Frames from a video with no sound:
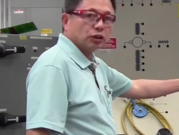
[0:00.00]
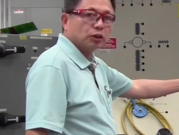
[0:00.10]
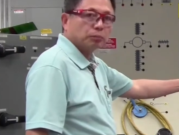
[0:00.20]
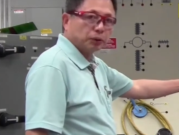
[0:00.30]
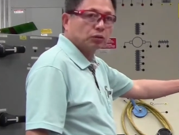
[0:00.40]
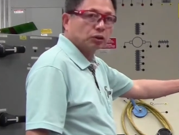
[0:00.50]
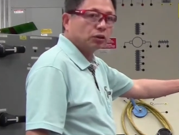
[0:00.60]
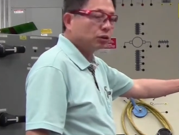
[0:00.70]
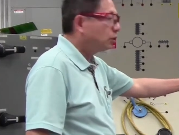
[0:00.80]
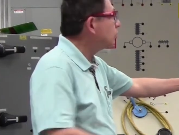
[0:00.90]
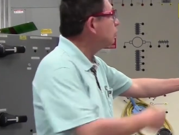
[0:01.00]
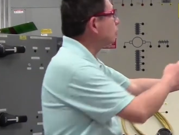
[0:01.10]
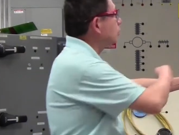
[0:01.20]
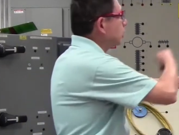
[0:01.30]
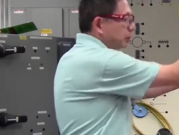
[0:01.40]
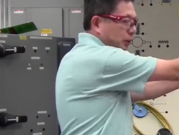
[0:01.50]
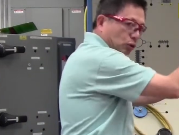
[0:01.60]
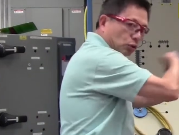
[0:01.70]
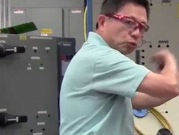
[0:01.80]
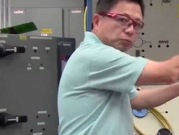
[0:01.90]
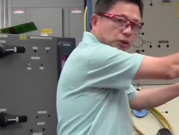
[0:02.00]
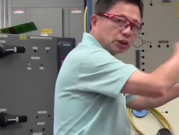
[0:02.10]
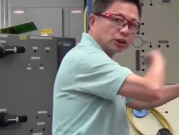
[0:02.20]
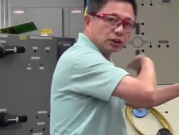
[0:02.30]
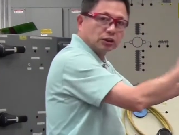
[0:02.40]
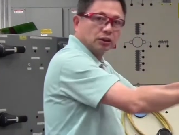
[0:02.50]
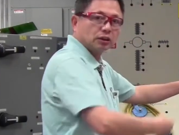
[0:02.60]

is built here to separate the two machines.